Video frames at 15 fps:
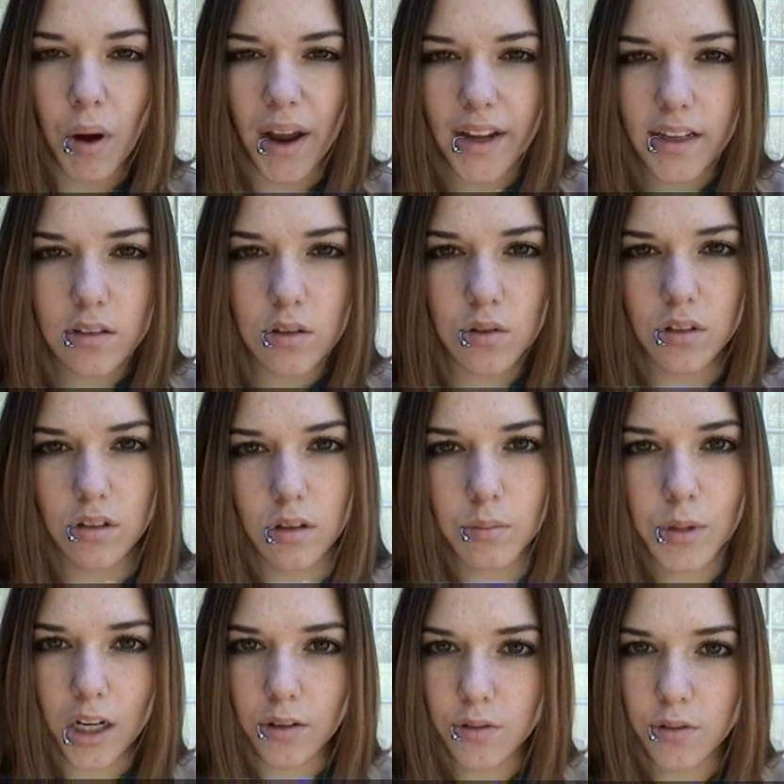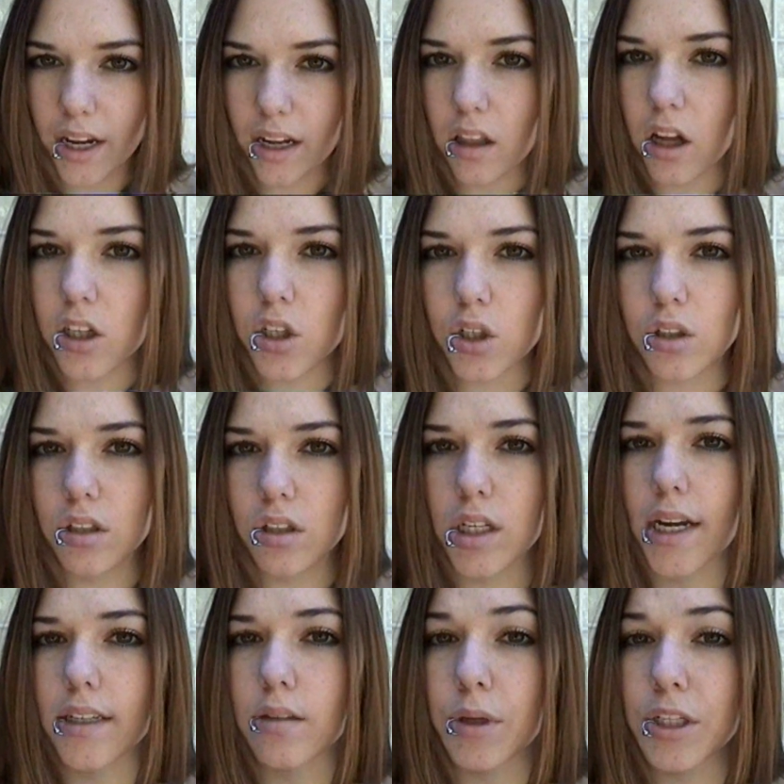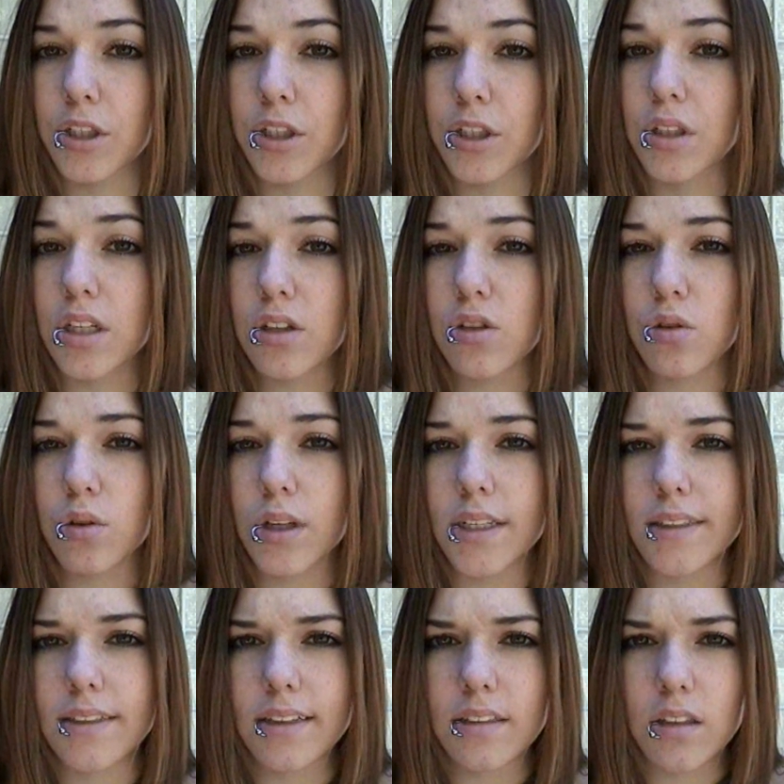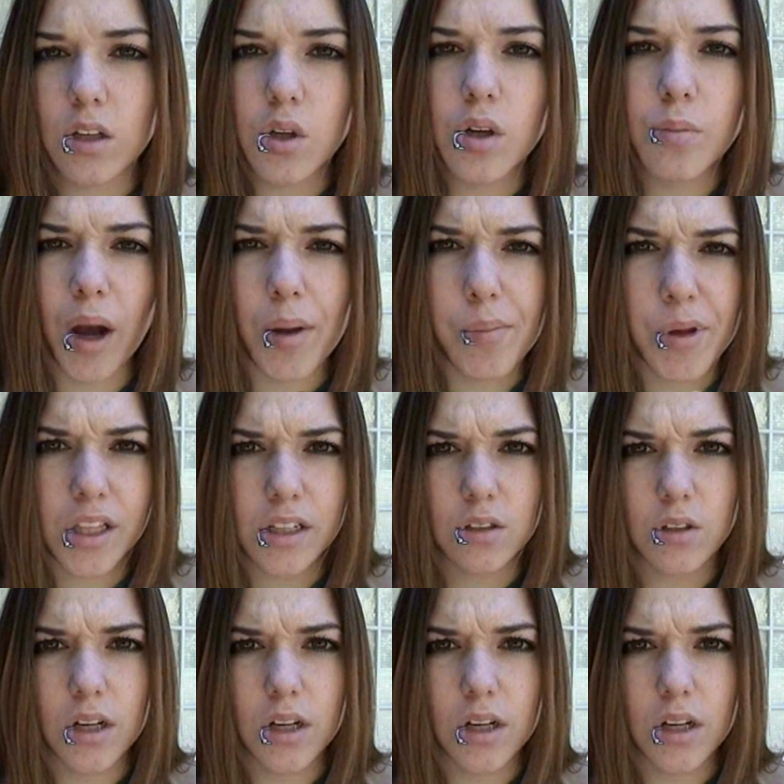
Mike is using some kind of psychological attack to make sure that his story gets executed by appealing